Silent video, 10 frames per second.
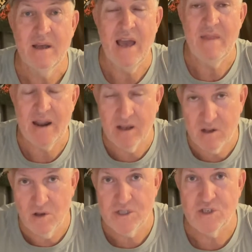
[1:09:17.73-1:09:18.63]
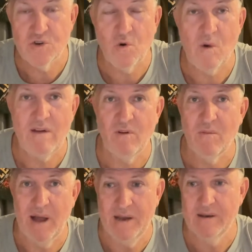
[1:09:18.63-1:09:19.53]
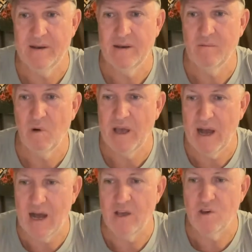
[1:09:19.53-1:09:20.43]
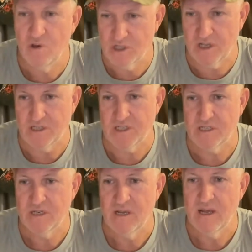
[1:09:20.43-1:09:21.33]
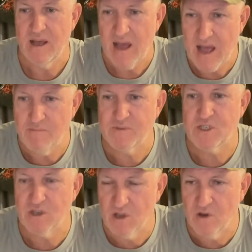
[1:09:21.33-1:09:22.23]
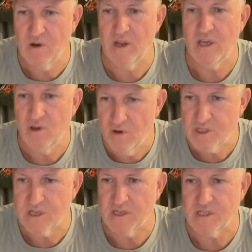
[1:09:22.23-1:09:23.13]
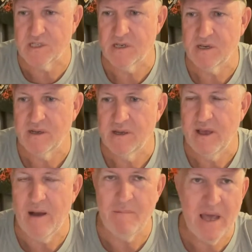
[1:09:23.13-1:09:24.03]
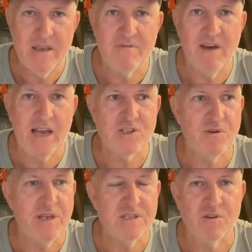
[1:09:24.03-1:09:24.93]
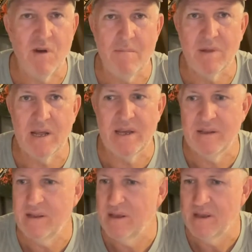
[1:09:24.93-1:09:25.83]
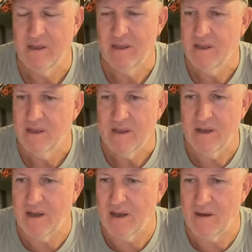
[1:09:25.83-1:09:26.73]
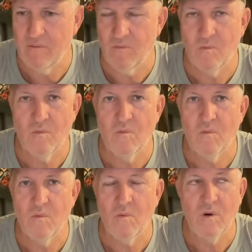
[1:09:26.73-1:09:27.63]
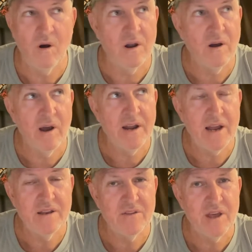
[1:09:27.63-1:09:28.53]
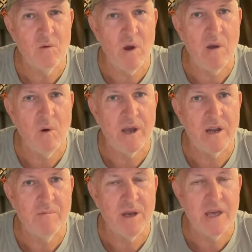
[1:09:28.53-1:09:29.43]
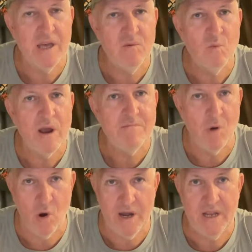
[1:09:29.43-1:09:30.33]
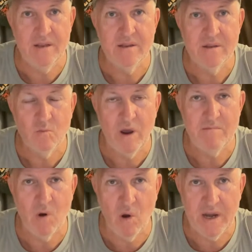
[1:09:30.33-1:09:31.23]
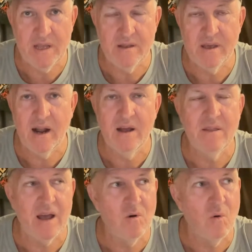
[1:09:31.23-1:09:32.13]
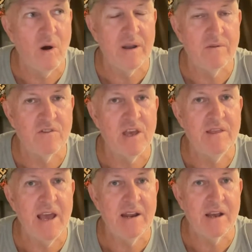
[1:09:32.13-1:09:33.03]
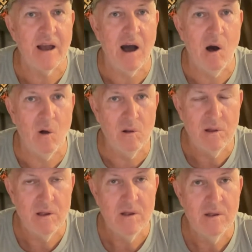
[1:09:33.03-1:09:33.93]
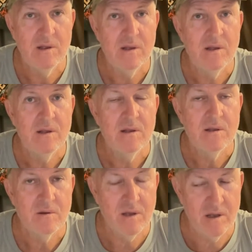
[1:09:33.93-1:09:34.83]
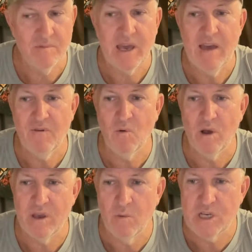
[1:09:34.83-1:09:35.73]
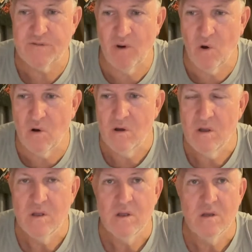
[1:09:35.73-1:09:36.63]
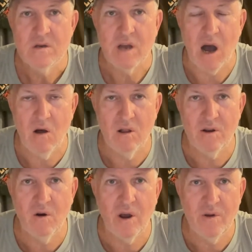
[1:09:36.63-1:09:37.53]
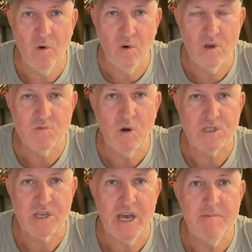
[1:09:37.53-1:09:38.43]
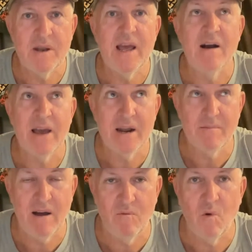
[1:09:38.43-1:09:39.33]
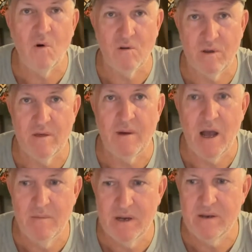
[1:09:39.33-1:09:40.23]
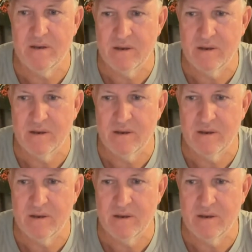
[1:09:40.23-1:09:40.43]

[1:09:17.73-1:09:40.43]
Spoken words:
And that includes a chook raffle, mate. We are useless, absolutely useless. Our manufacturing's crumbling. I'd hate to think where we're going to be when mining, you know, they all want to see the end of coal. Careful what you wish for. Coal and iron ore's what's keeping our head above water at the moment.